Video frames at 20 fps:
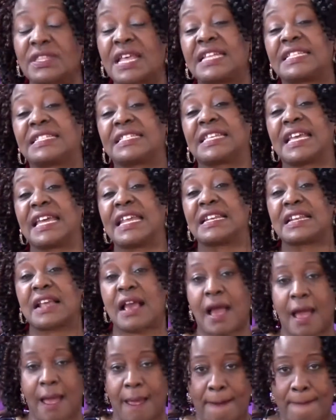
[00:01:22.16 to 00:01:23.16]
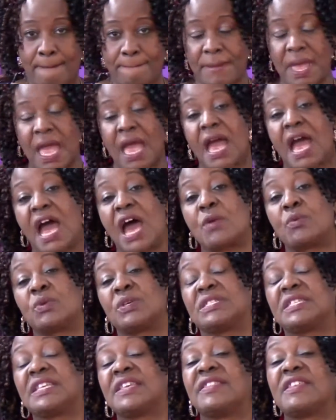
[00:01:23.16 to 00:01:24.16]
that said, come. And we
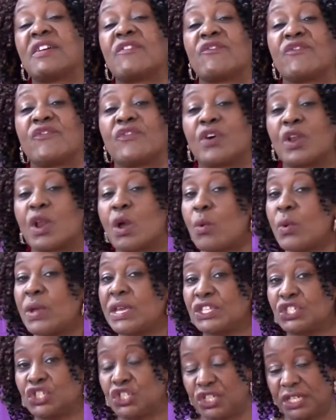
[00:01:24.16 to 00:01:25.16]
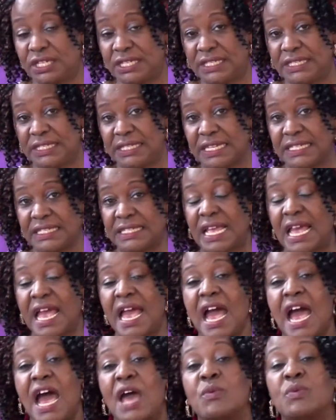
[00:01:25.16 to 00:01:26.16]
see them following Jesus,
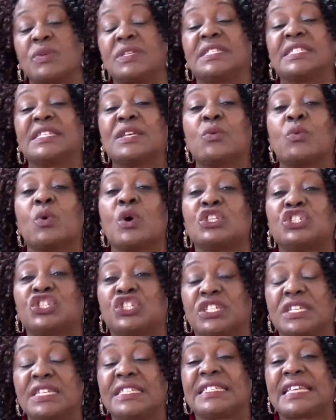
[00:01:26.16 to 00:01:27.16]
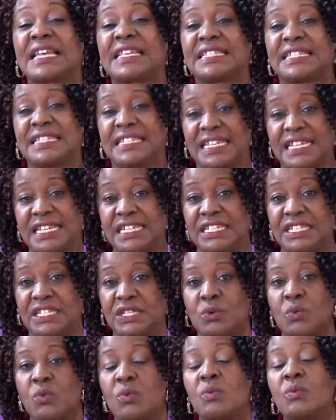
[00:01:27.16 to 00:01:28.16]
and we see what Jesus did
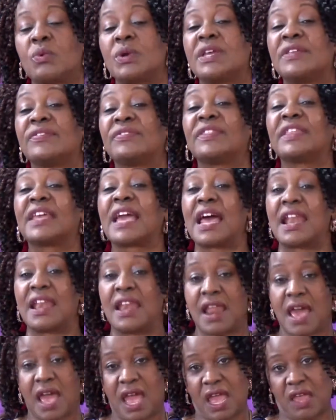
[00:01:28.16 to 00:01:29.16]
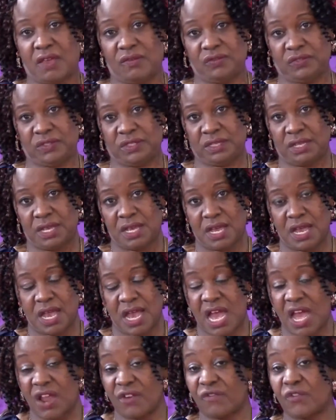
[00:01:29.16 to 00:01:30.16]
in their lives
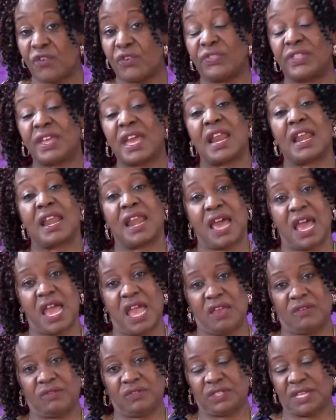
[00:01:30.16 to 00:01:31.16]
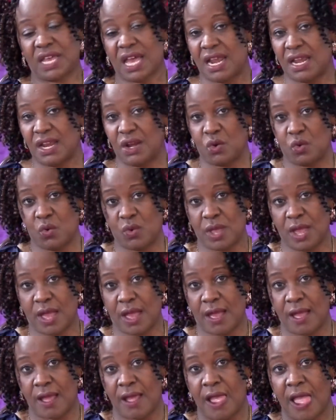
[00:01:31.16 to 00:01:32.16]
and for their lives.
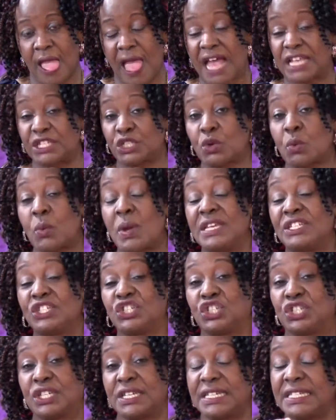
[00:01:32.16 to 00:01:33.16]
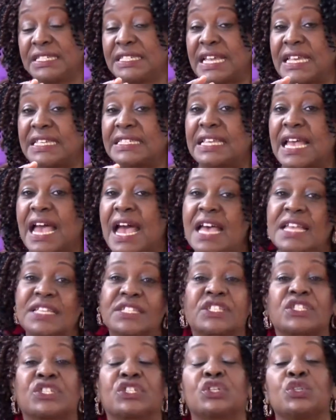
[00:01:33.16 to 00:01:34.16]
Hallelujah. And so when Jesus
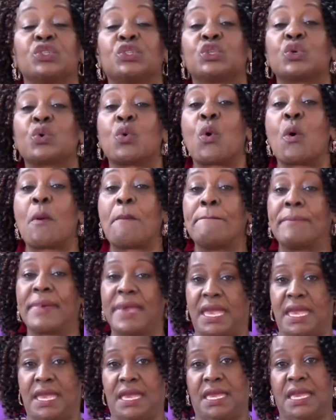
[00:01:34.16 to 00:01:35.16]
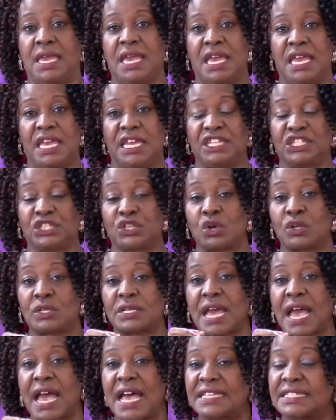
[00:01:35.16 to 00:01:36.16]
asks you to obey, he's not
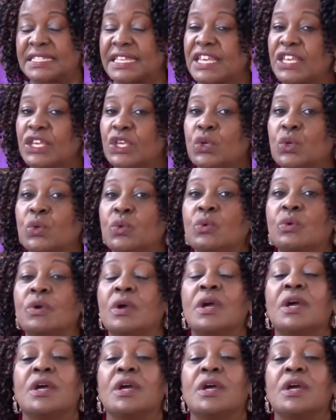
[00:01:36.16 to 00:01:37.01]
asking you